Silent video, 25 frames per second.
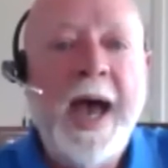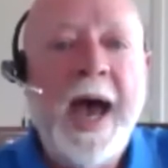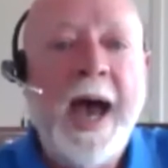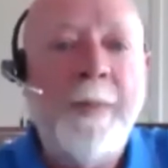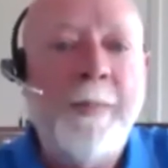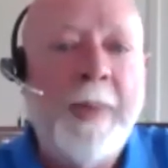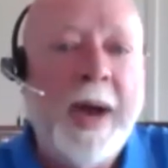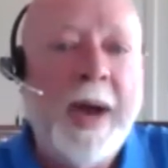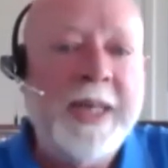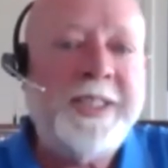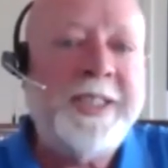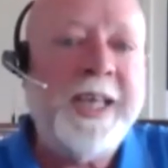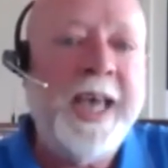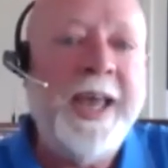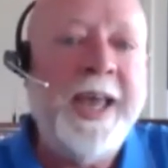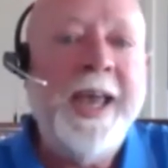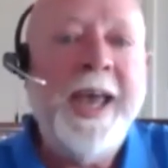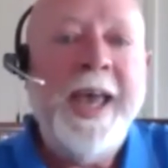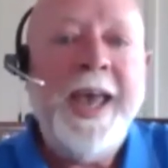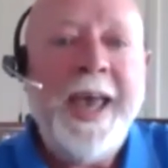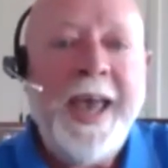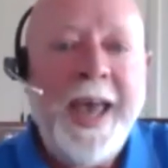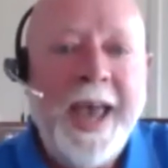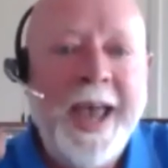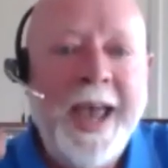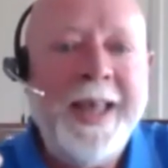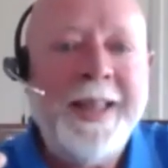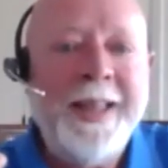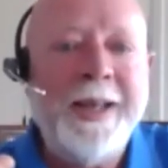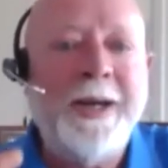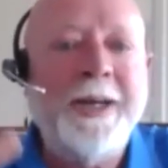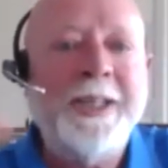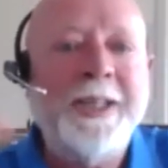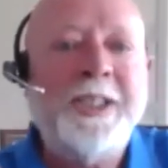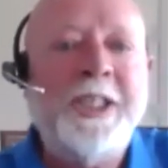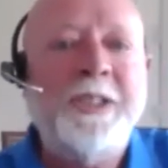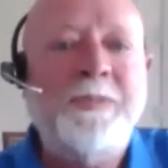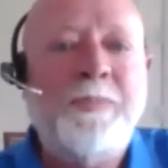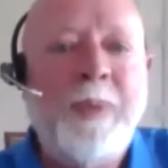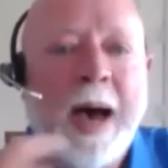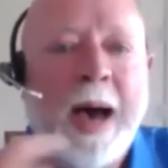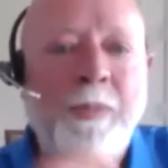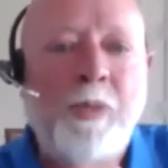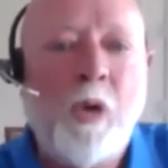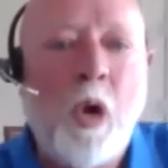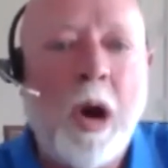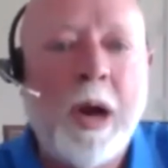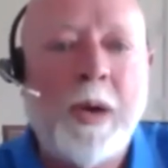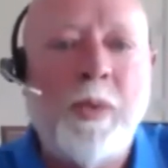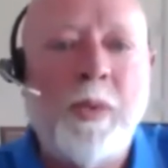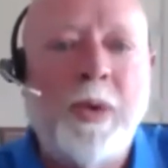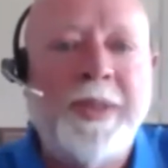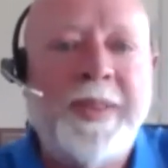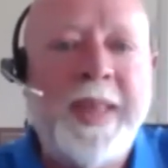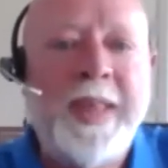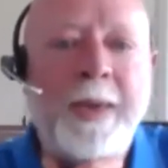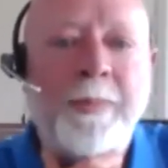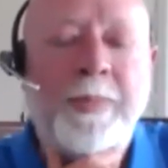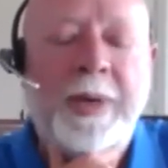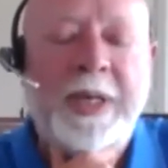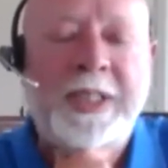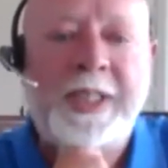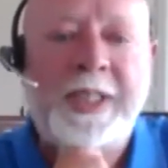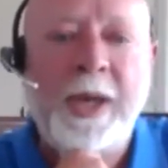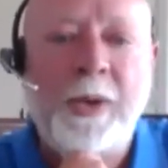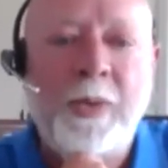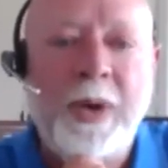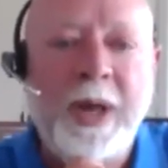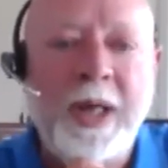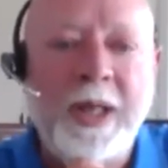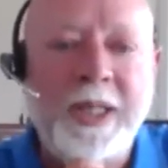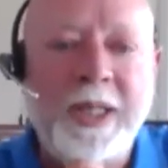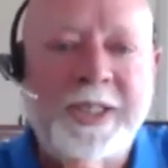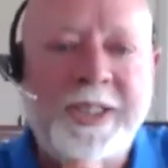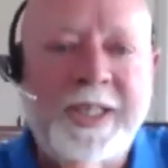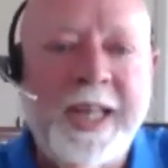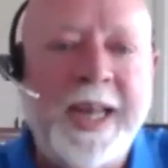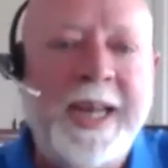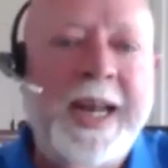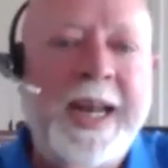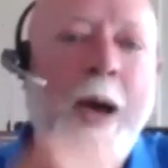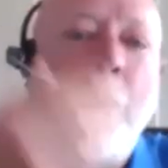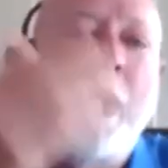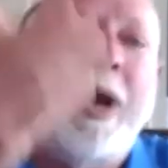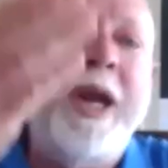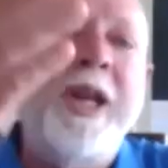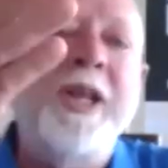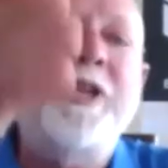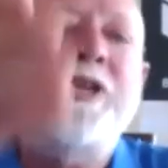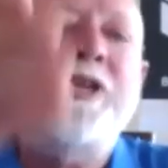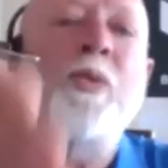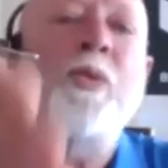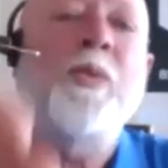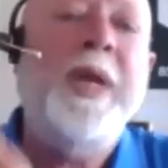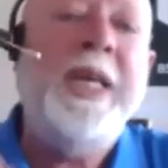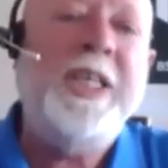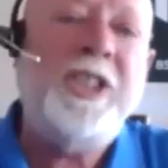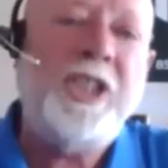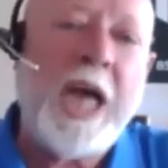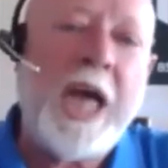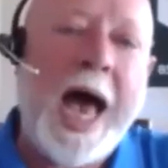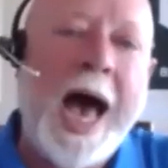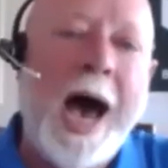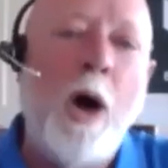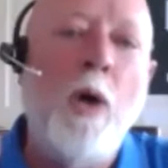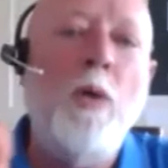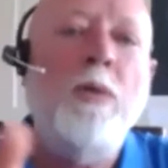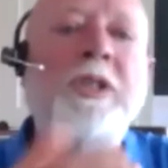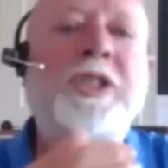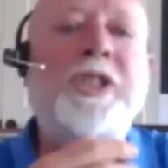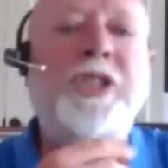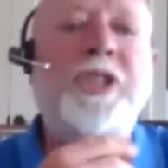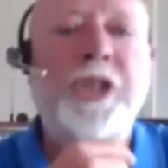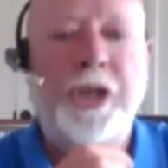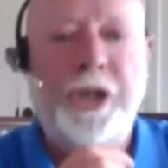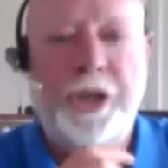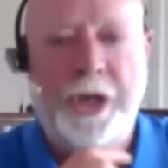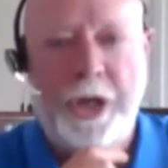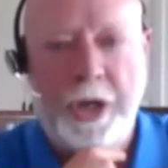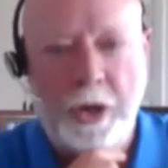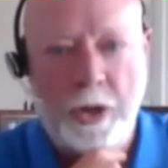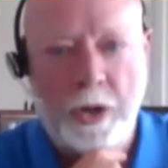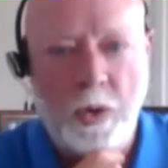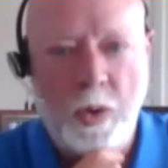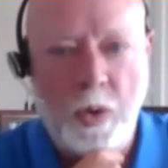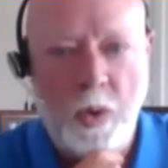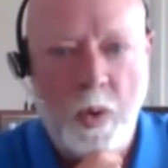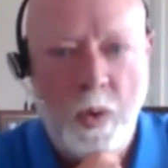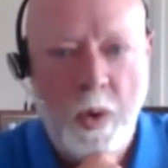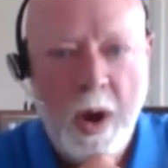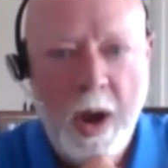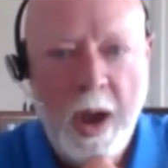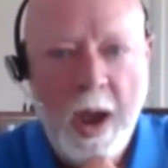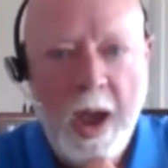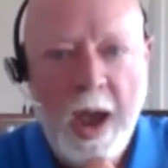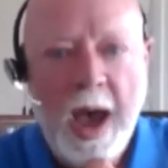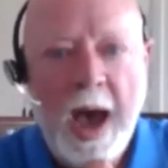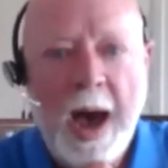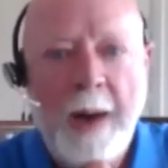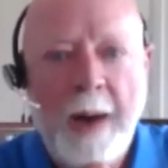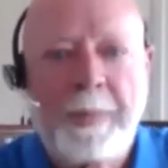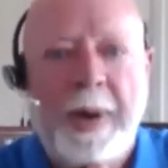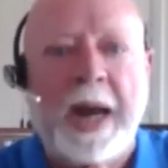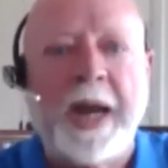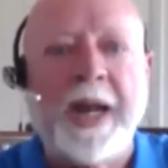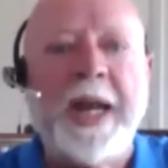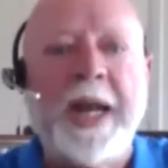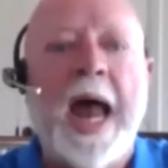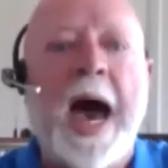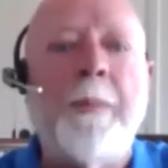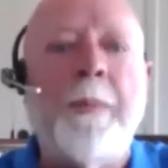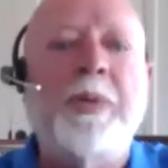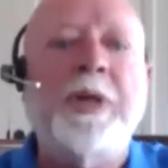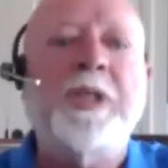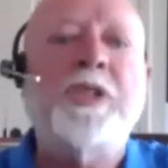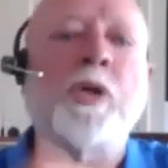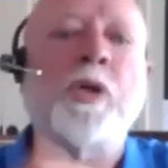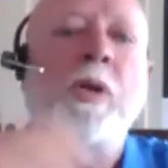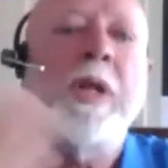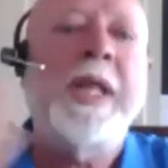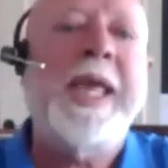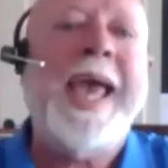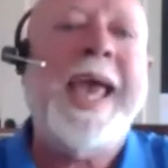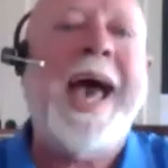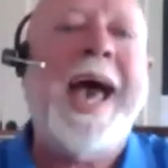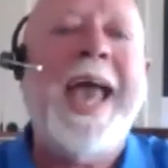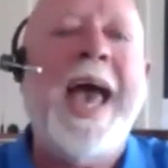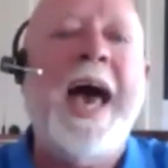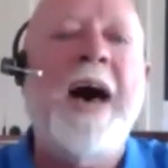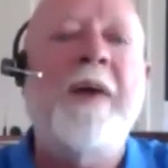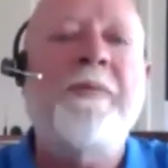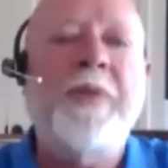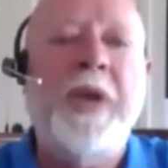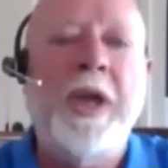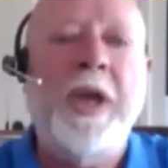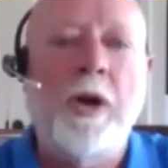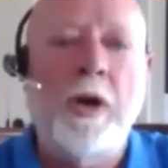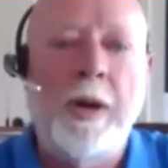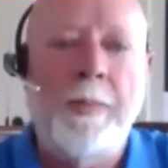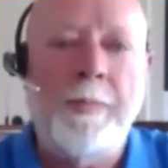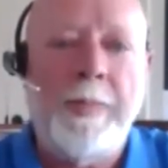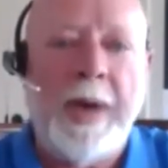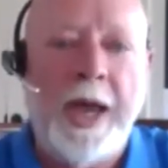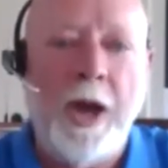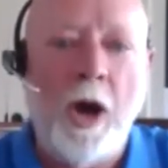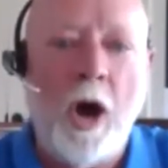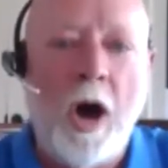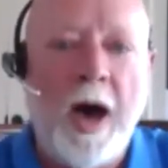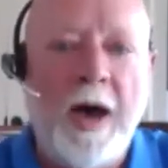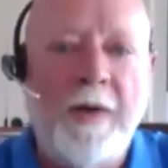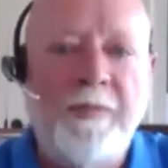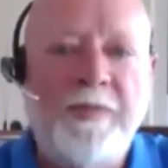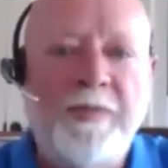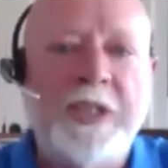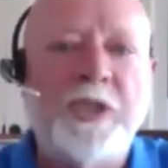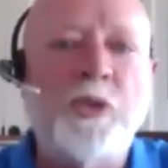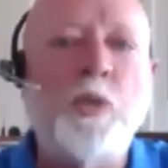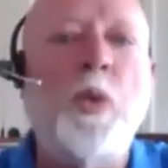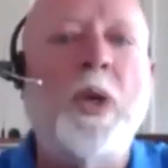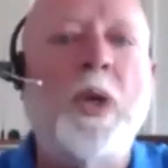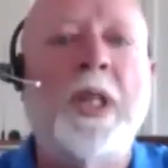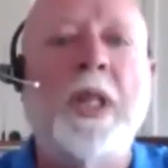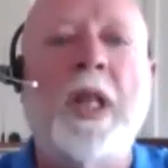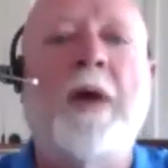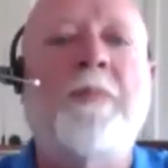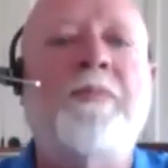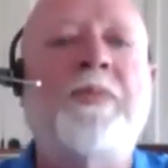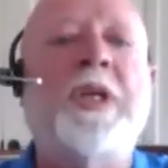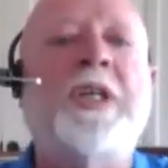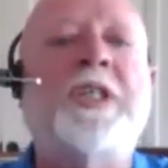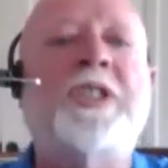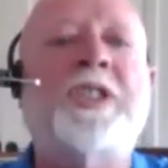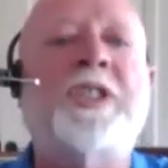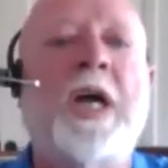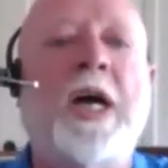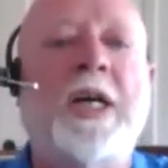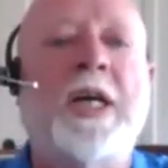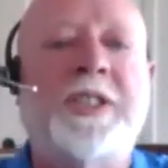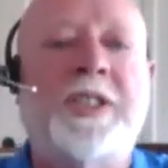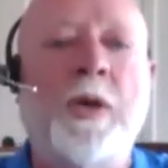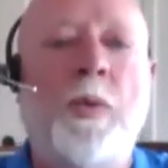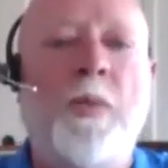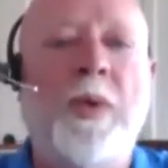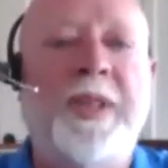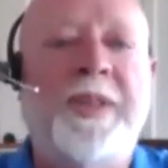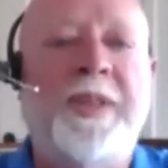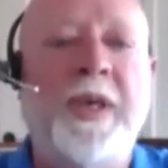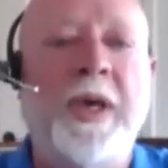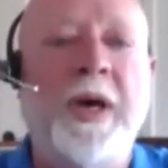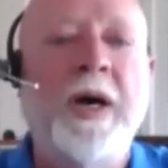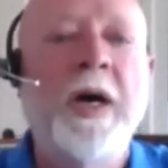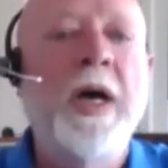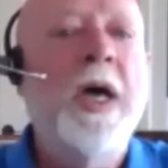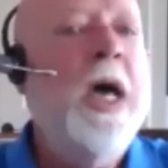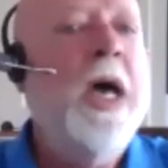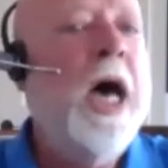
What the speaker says: I might say, hey there, this is Bob Corcoran with ABC Real Estate, and I wanted to reach out to you about an opportunity I have here at my office. Would love to discuss it with you.